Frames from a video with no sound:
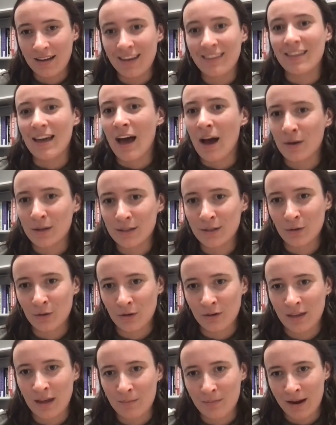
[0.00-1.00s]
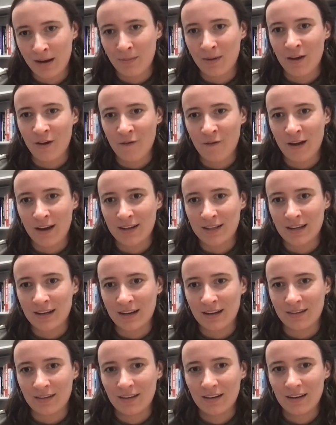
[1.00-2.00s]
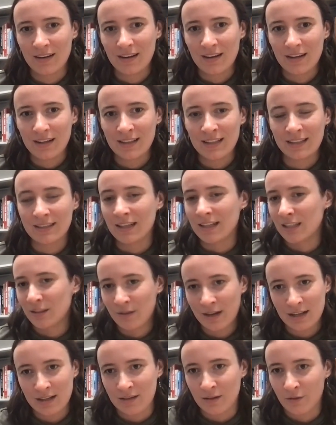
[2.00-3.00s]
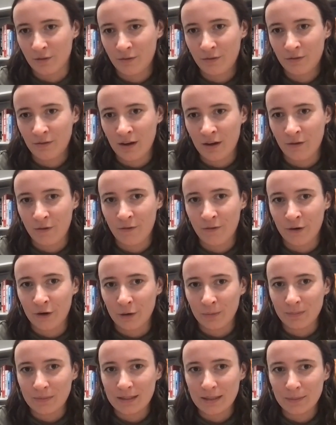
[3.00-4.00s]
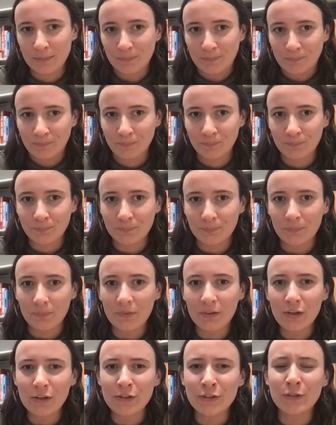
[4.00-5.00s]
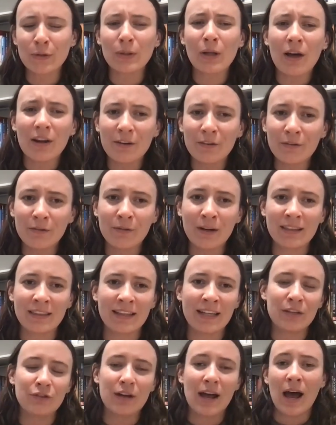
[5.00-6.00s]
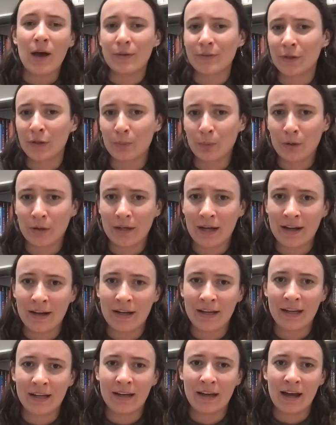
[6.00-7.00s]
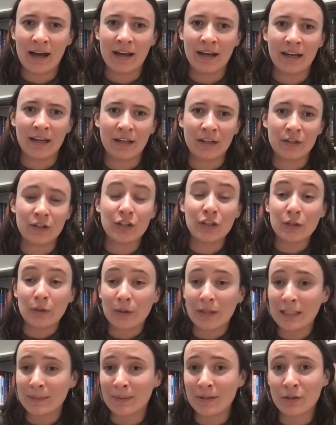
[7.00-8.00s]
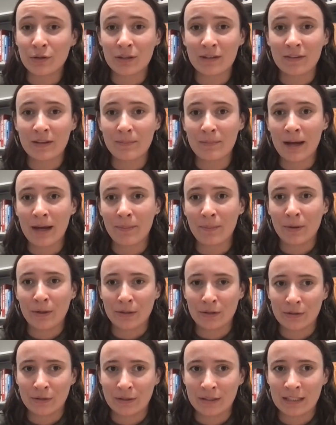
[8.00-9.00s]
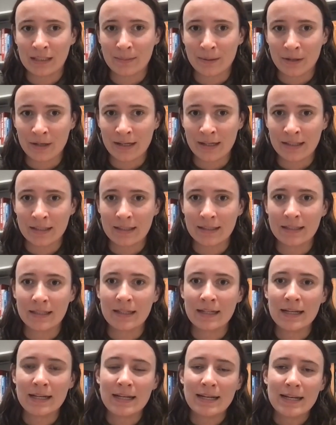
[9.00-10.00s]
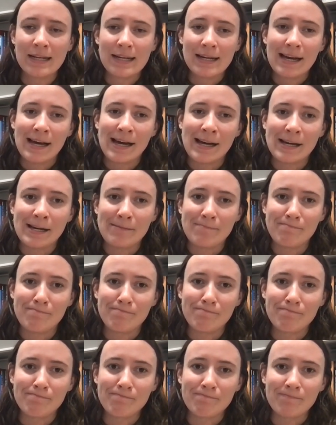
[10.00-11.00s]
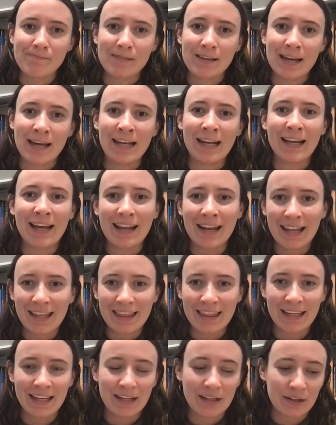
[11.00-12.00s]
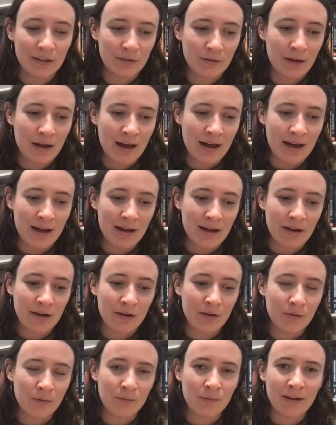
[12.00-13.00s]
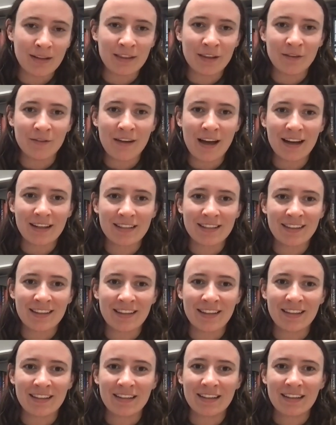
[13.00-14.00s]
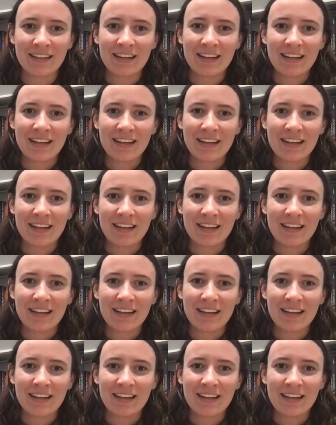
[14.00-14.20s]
in the household that might be affecting success rates of firms. So a lot of, right, the intra-household work I do has been driven by personal experience. And again, I think, right, the fact that,